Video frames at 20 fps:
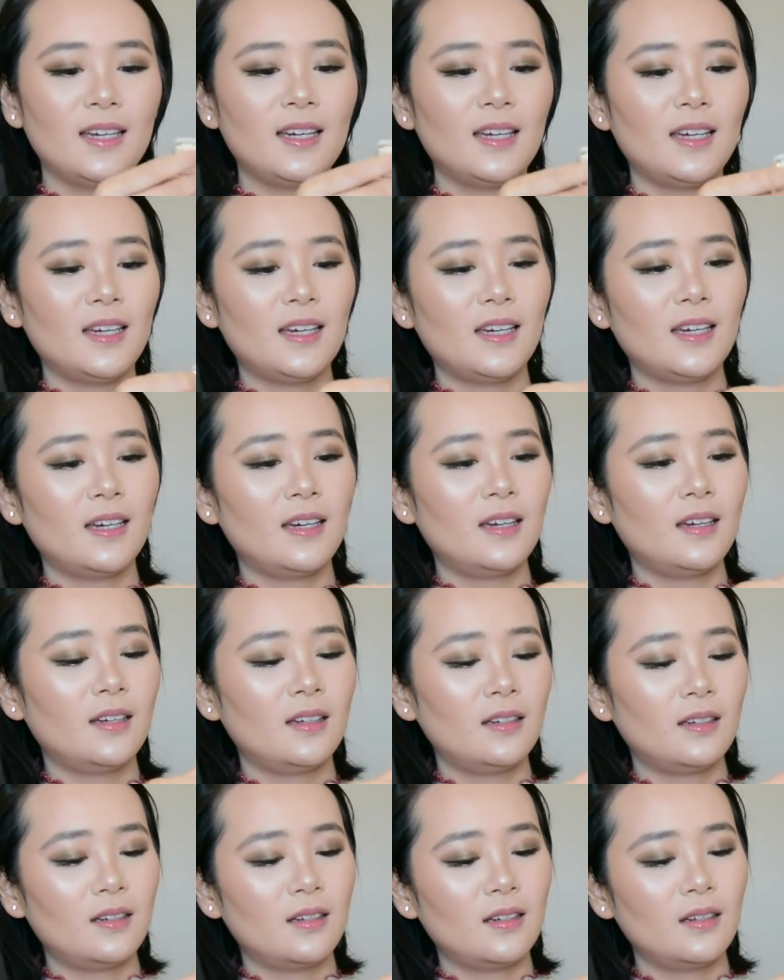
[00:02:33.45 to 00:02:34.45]

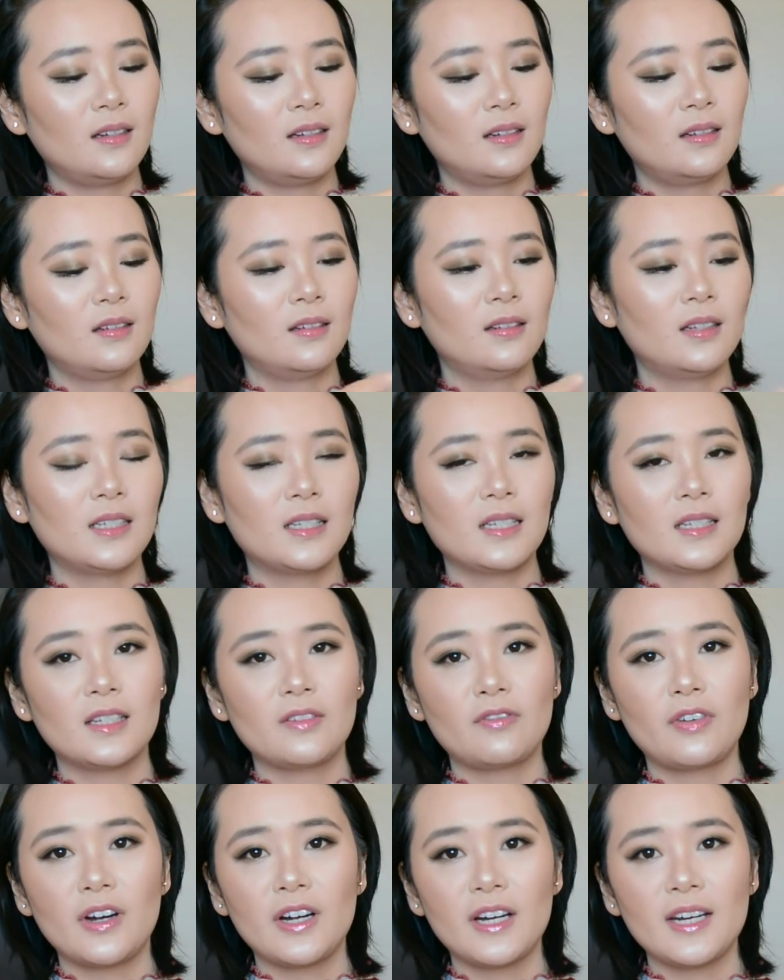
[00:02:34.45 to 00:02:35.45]
And this is
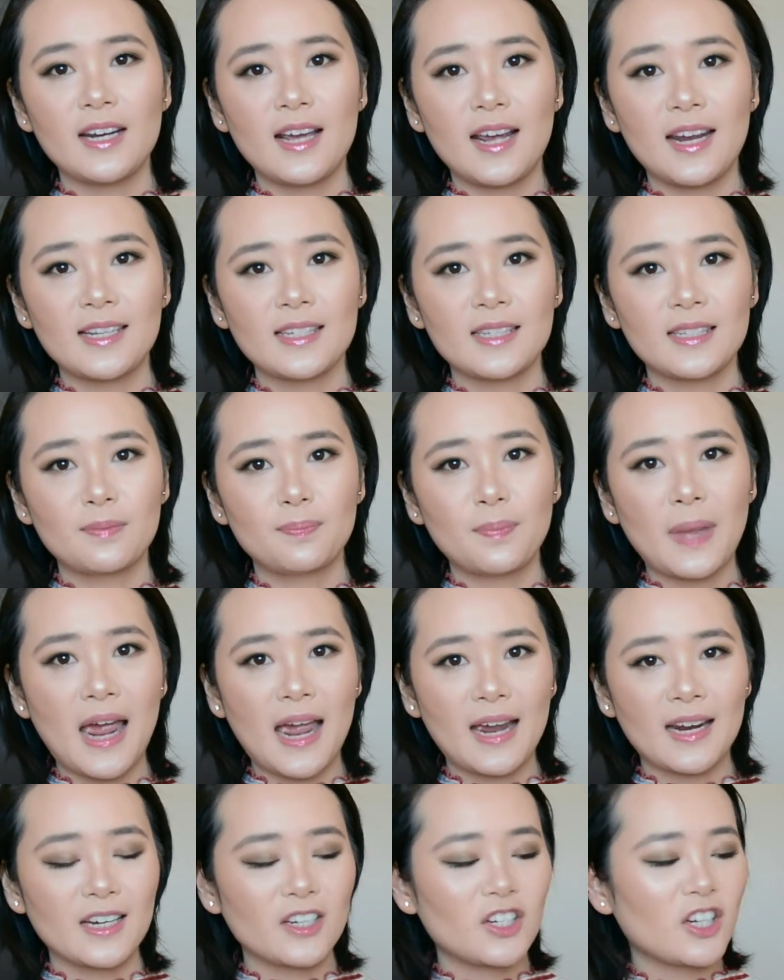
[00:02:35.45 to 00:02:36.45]
a very nice
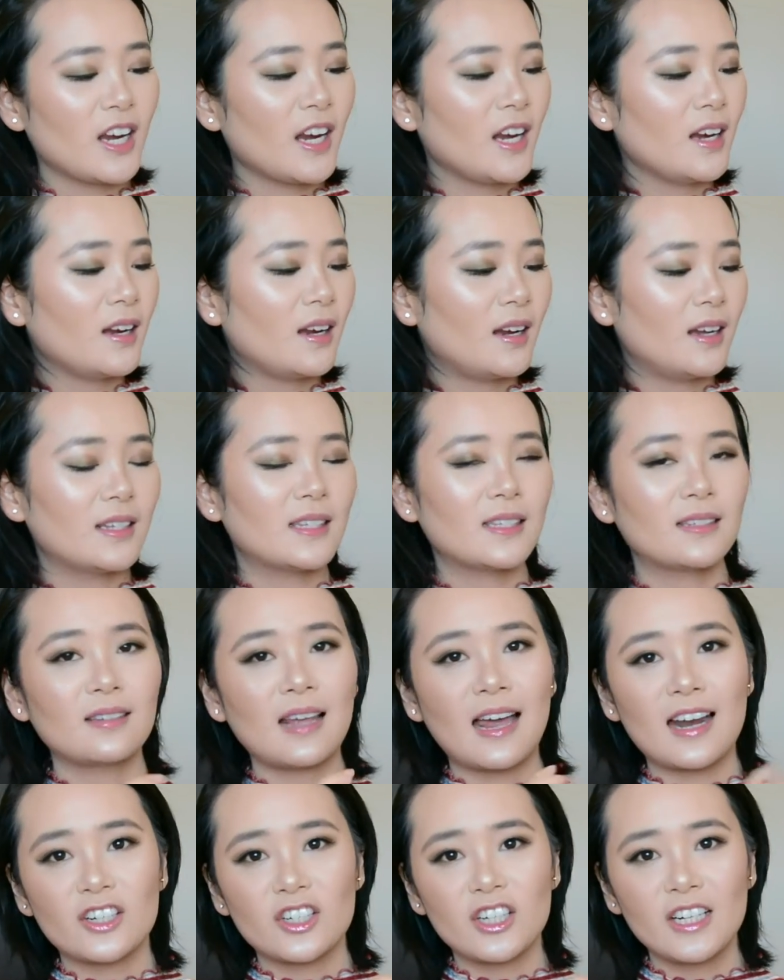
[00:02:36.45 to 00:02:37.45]
packaging.
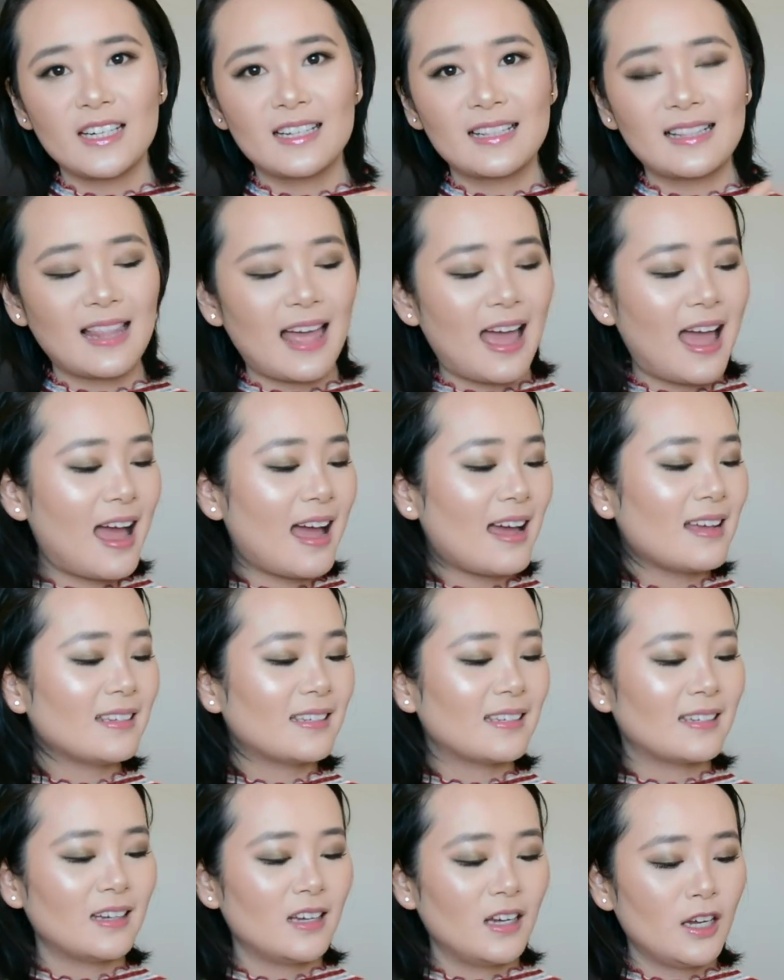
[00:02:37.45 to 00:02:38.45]
It's actually
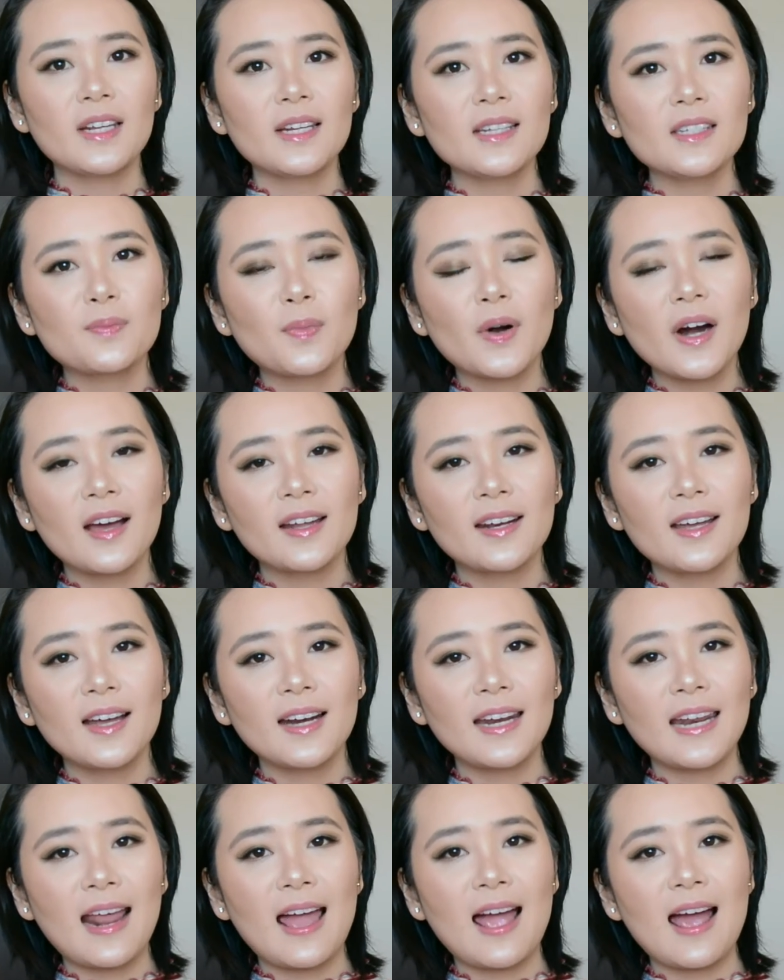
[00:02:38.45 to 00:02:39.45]
glass. This
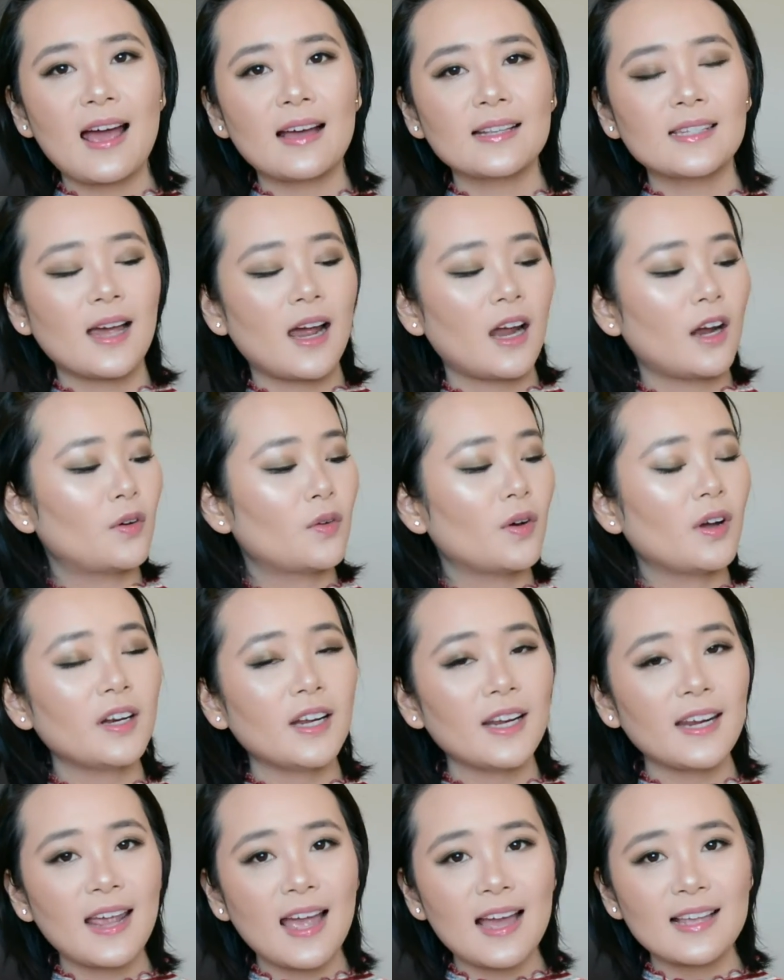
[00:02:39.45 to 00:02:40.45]
product, it has
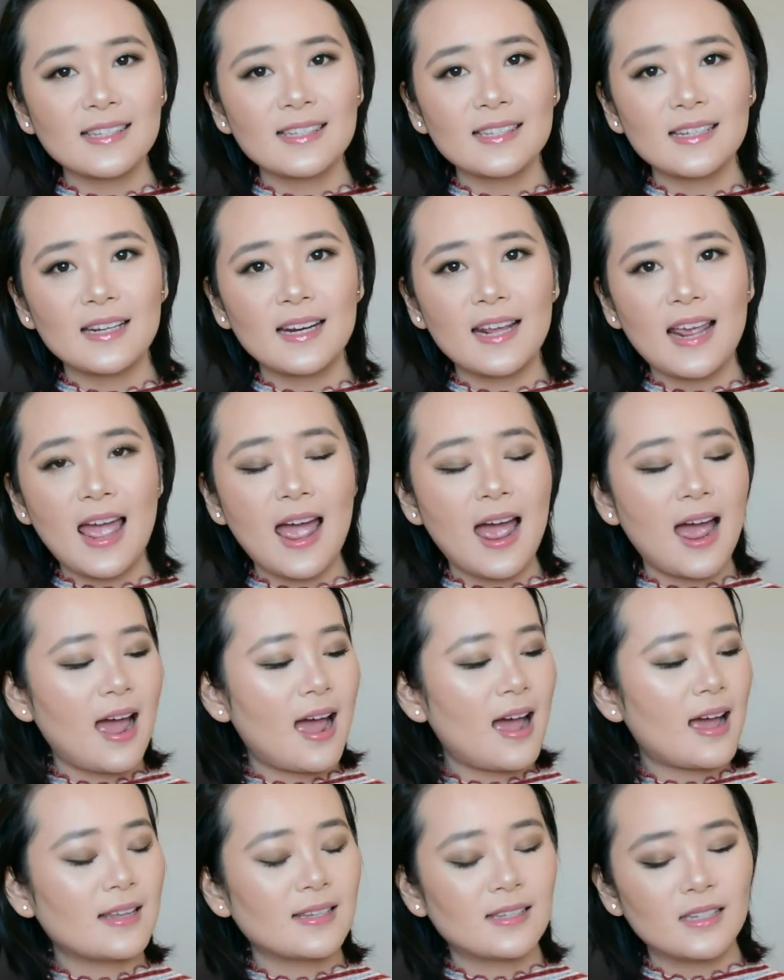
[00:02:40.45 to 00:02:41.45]
hyaluronic acid, it
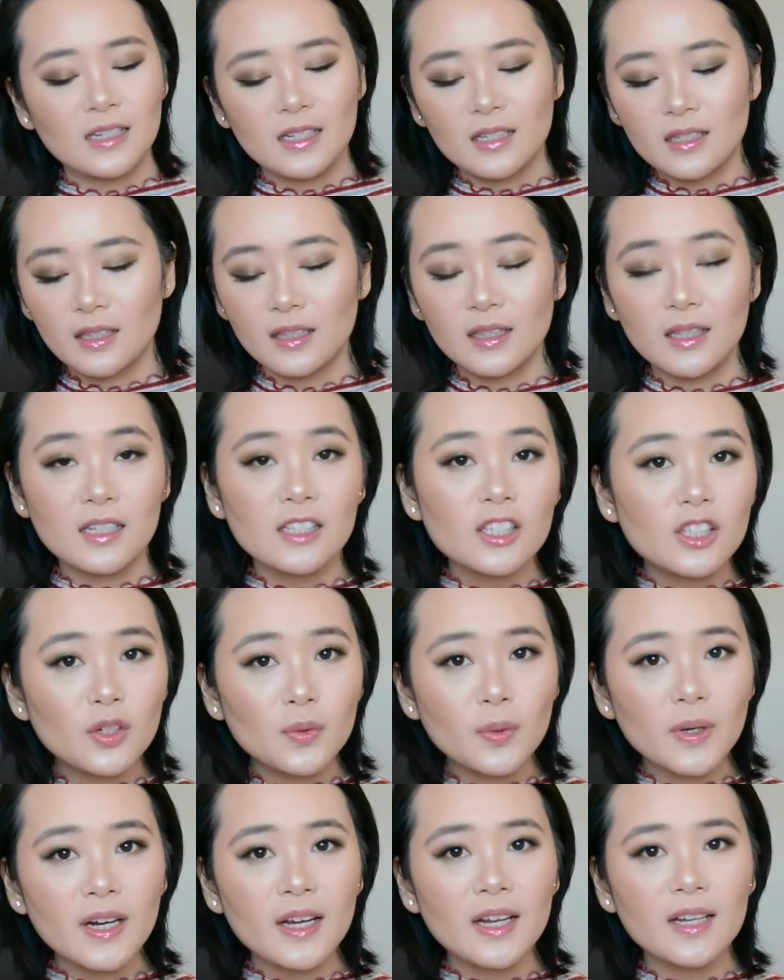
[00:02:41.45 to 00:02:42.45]
has
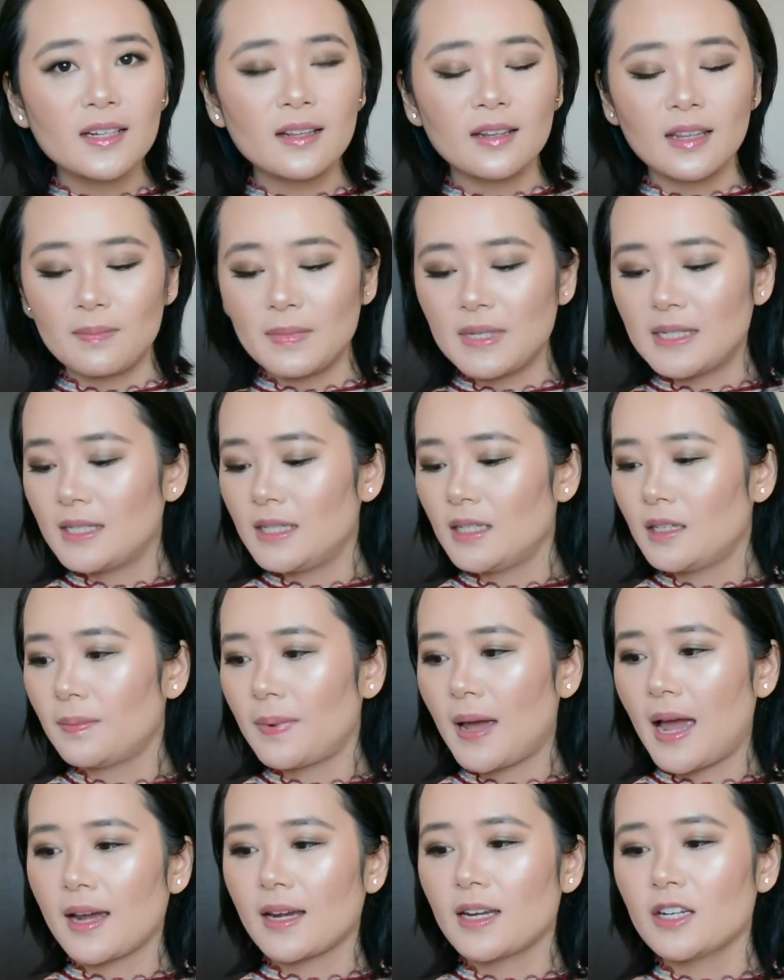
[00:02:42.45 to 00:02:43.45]
glycerin. Let me see the
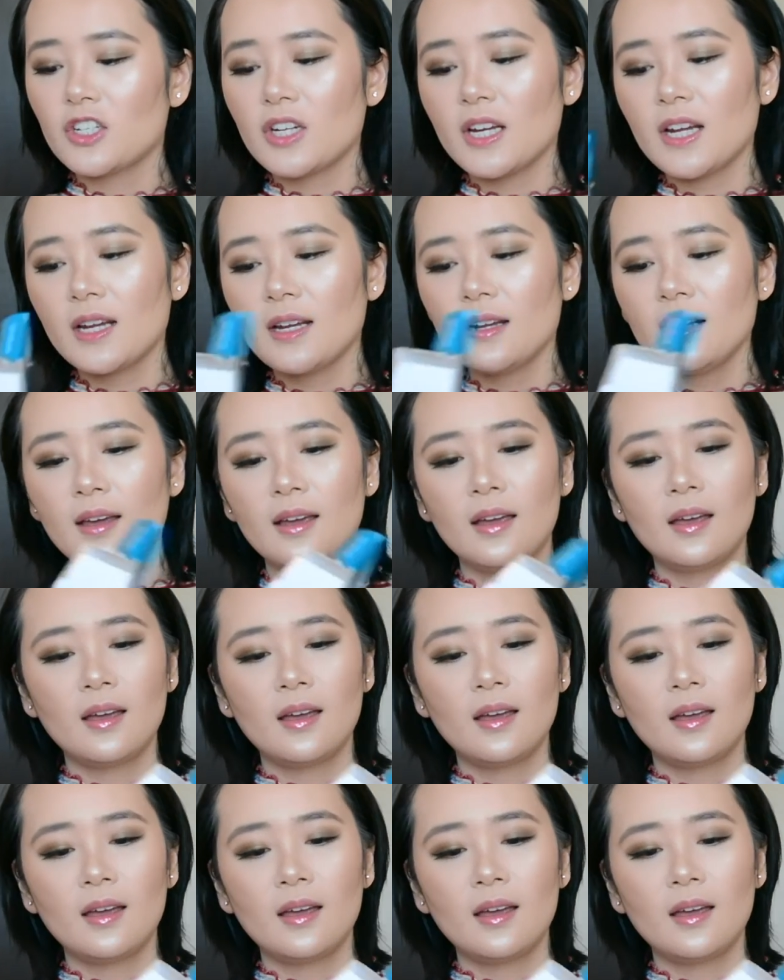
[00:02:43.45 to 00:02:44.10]
packaging.